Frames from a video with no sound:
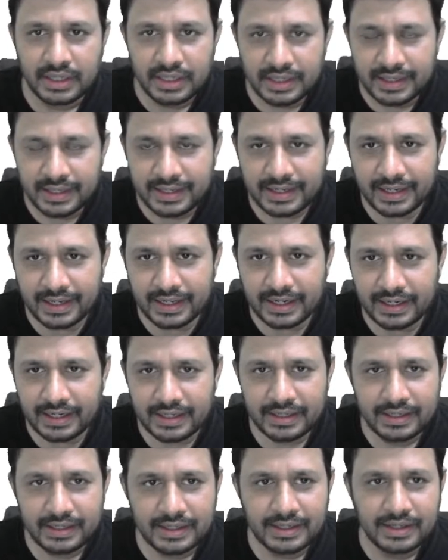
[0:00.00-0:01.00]
Here
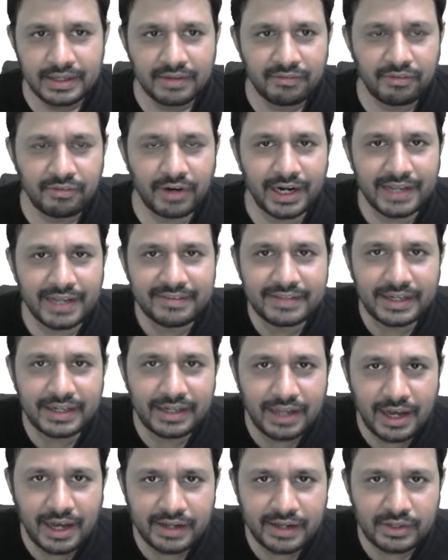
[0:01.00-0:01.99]
what I said,
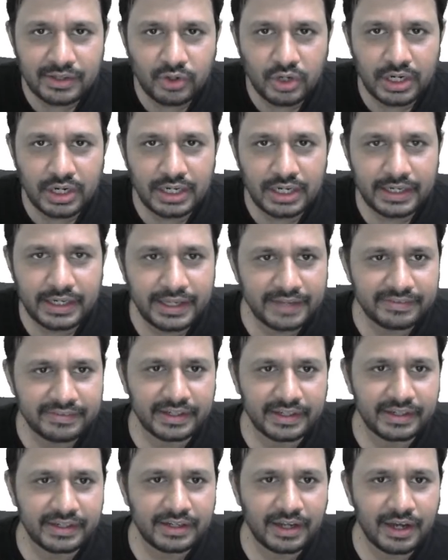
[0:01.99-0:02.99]
orthogonality I said.
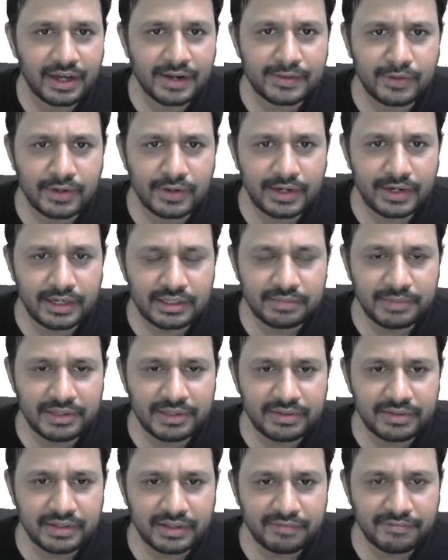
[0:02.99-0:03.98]
Orthogonality
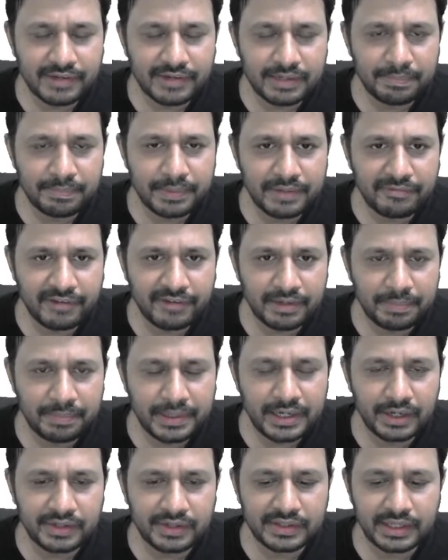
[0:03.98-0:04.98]
means for
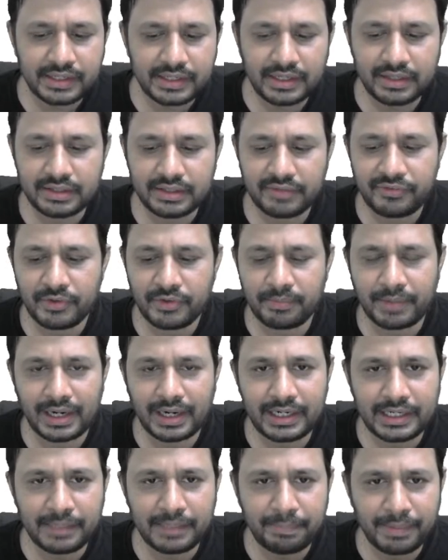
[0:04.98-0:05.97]
periodic signals, if you
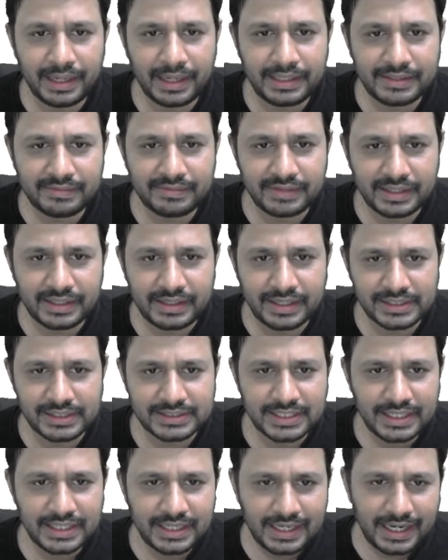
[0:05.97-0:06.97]
multiply the signals
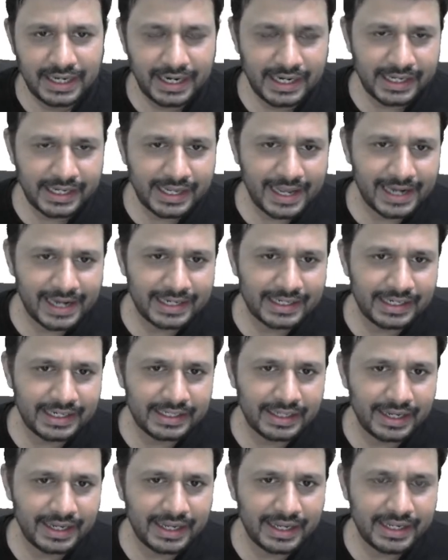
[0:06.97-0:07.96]
and calculate the
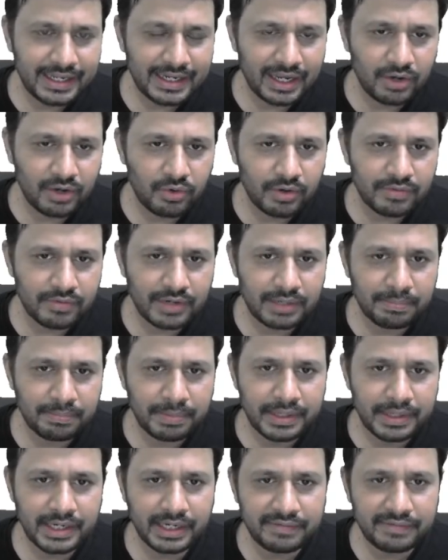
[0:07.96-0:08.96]
area over one
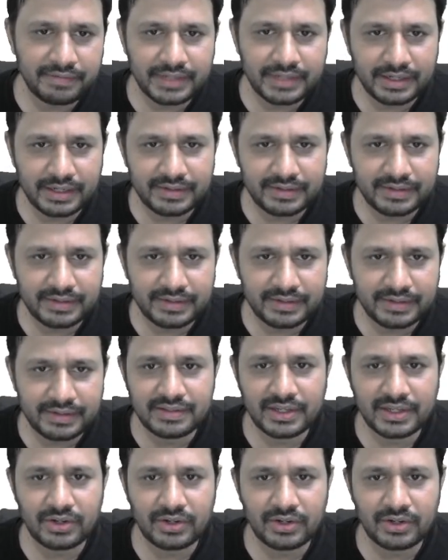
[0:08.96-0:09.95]
period, if that results in
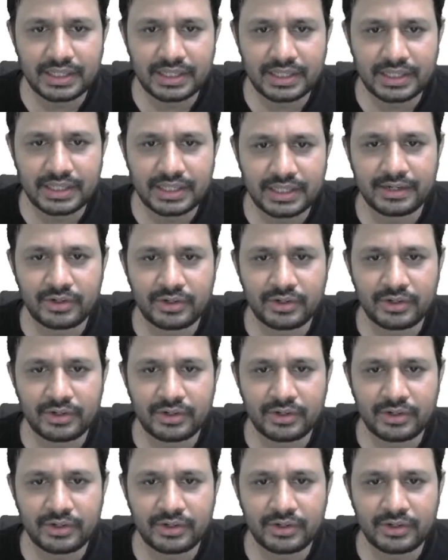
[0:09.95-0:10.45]
0, then they are said